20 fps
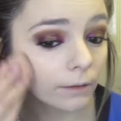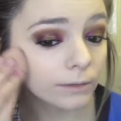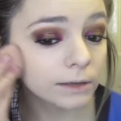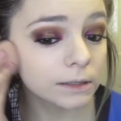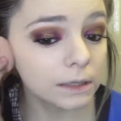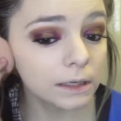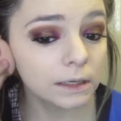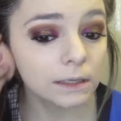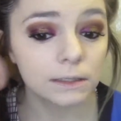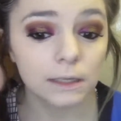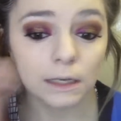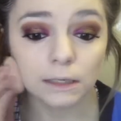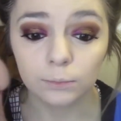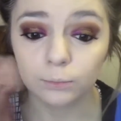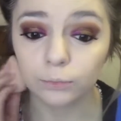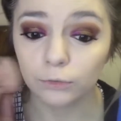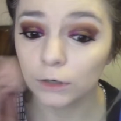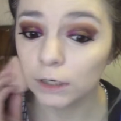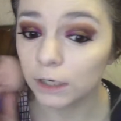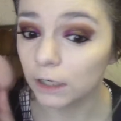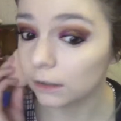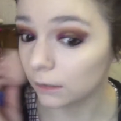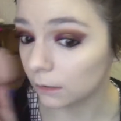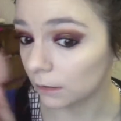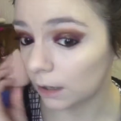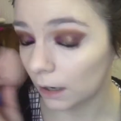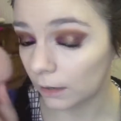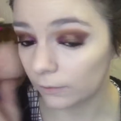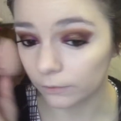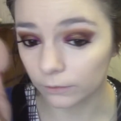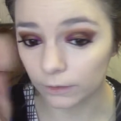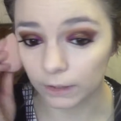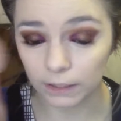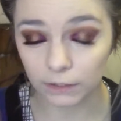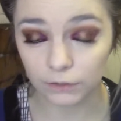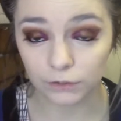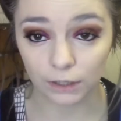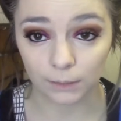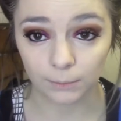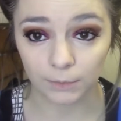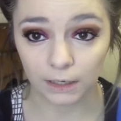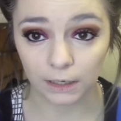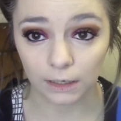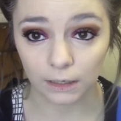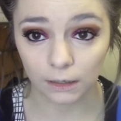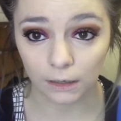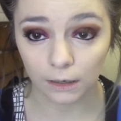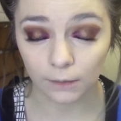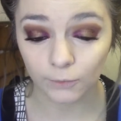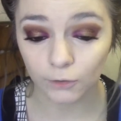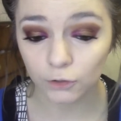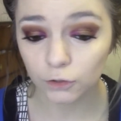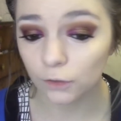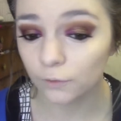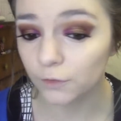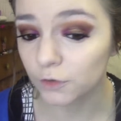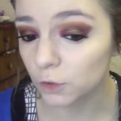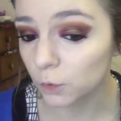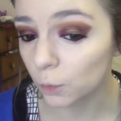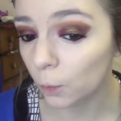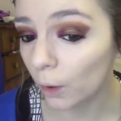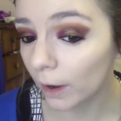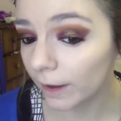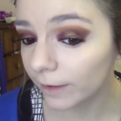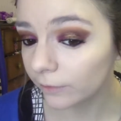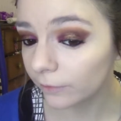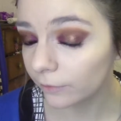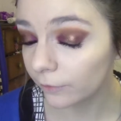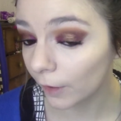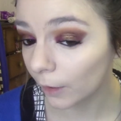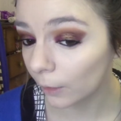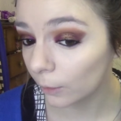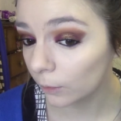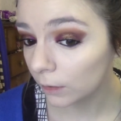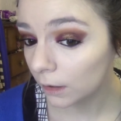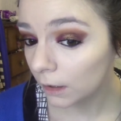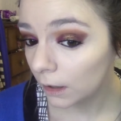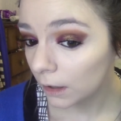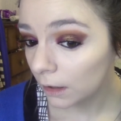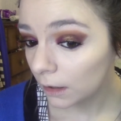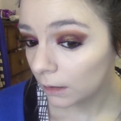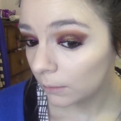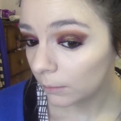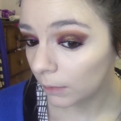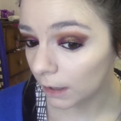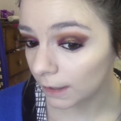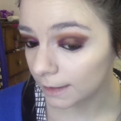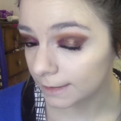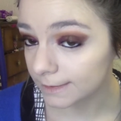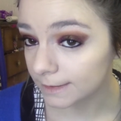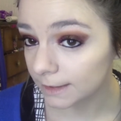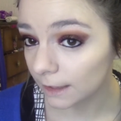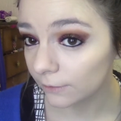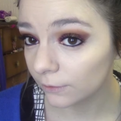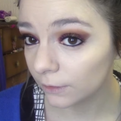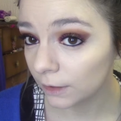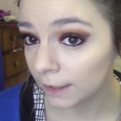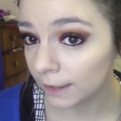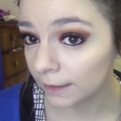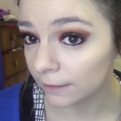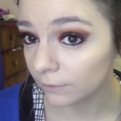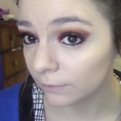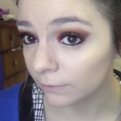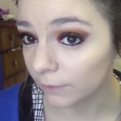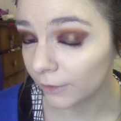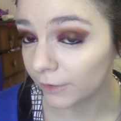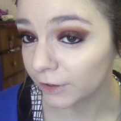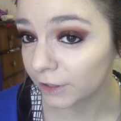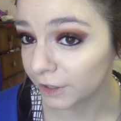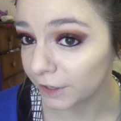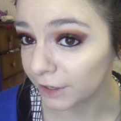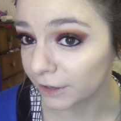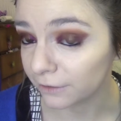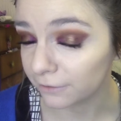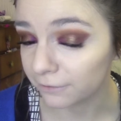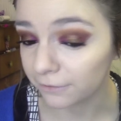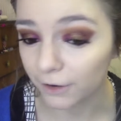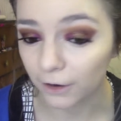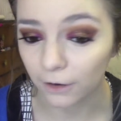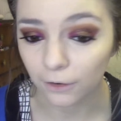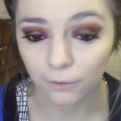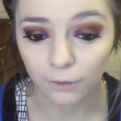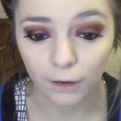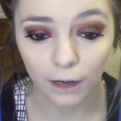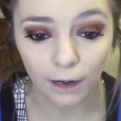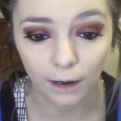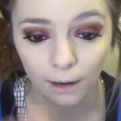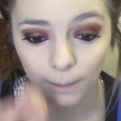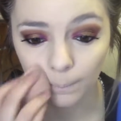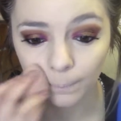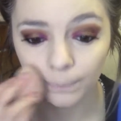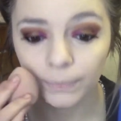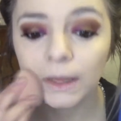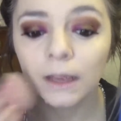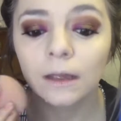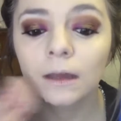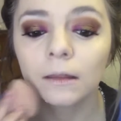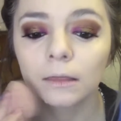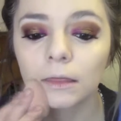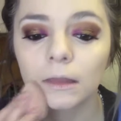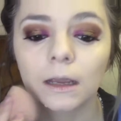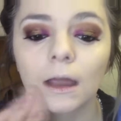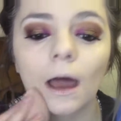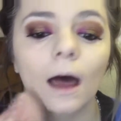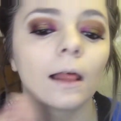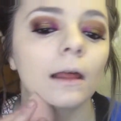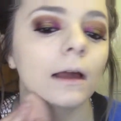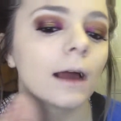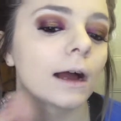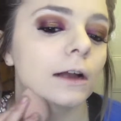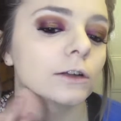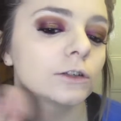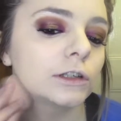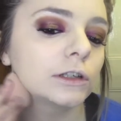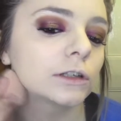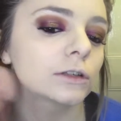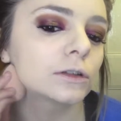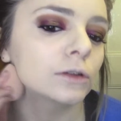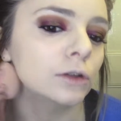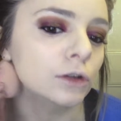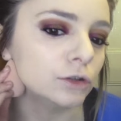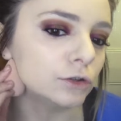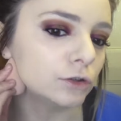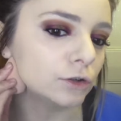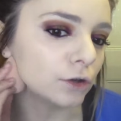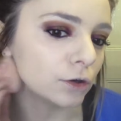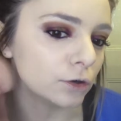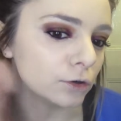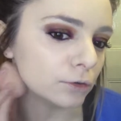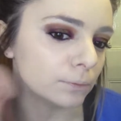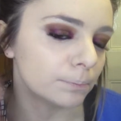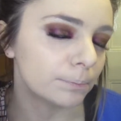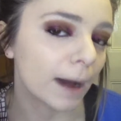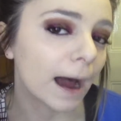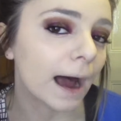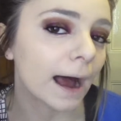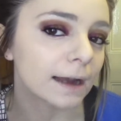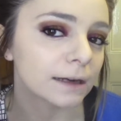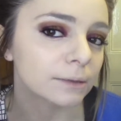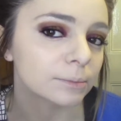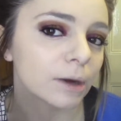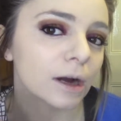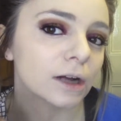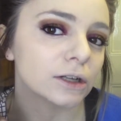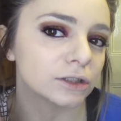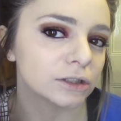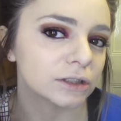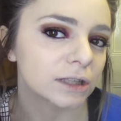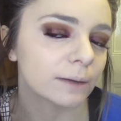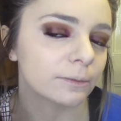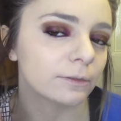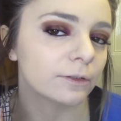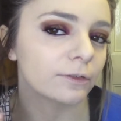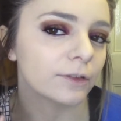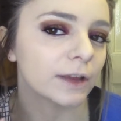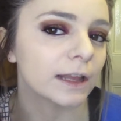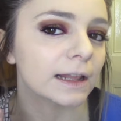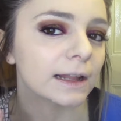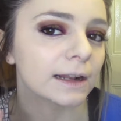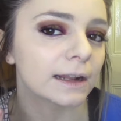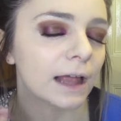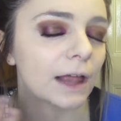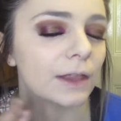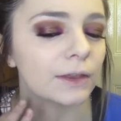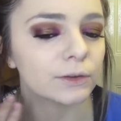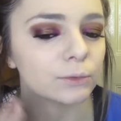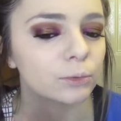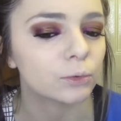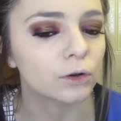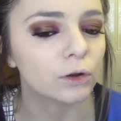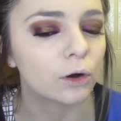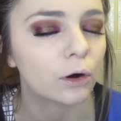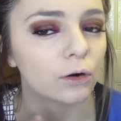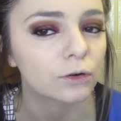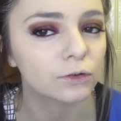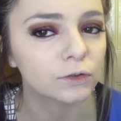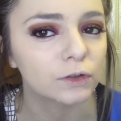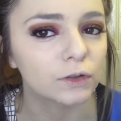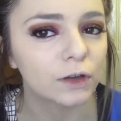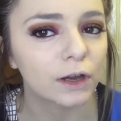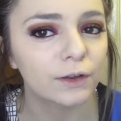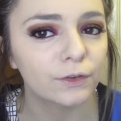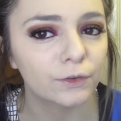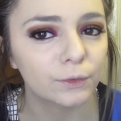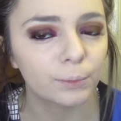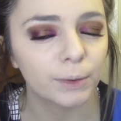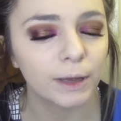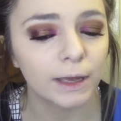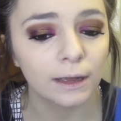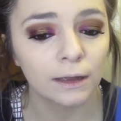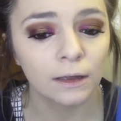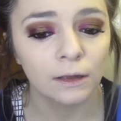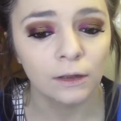I would say this has pretty good coverage. I mean, I'm not sure if it's quite full, but it's definitely very near full. The colour actually doesn't look too bad, but I just have a feeling that this would oxidize a bit,